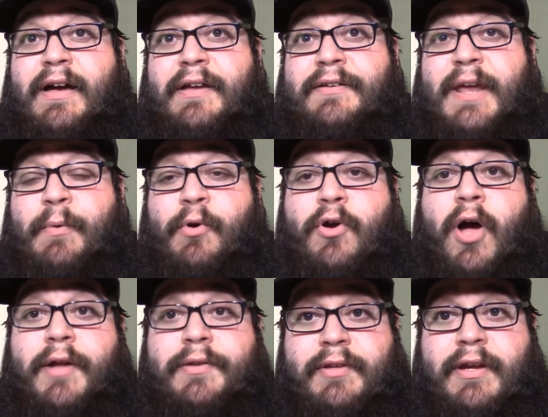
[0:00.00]
they were
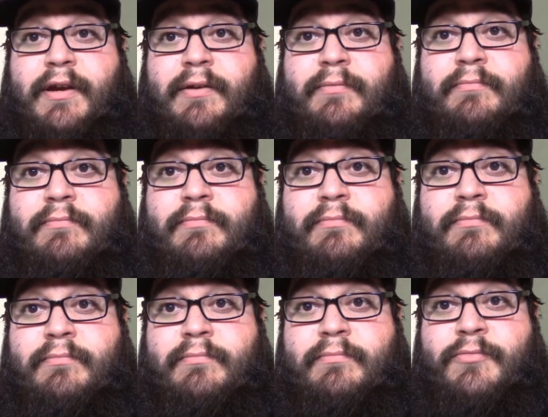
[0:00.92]
caught there
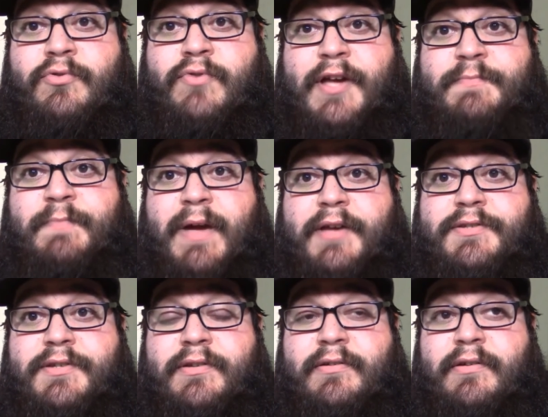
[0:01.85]

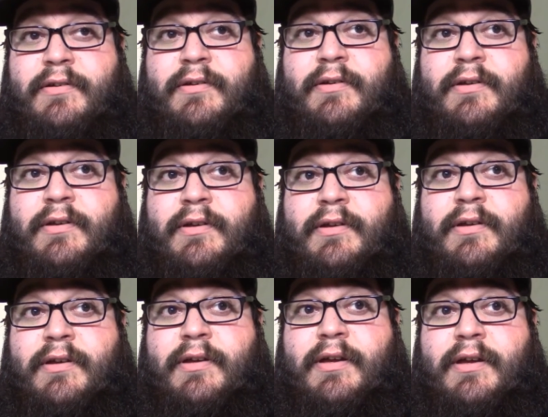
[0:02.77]
trespassing,
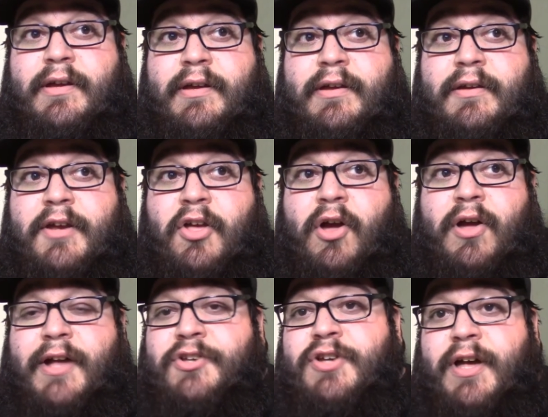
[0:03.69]
and they all
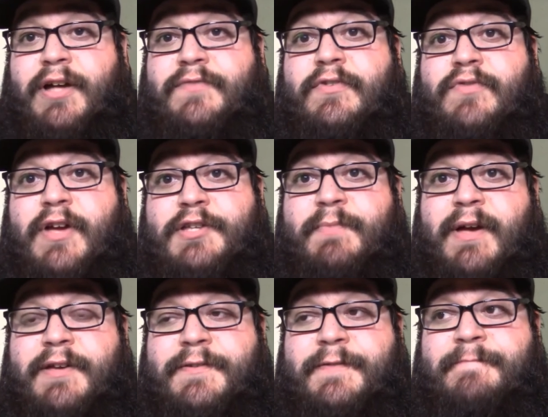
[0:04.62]
got charged for
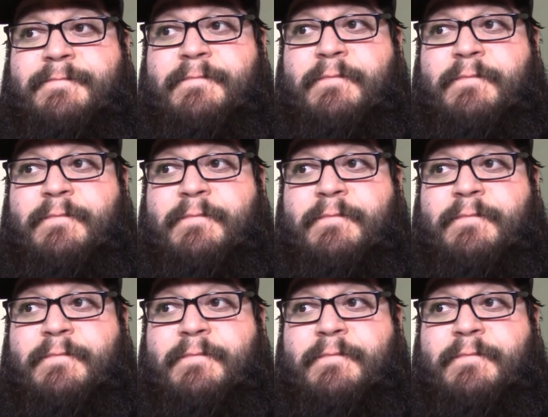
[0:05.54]
trespassing.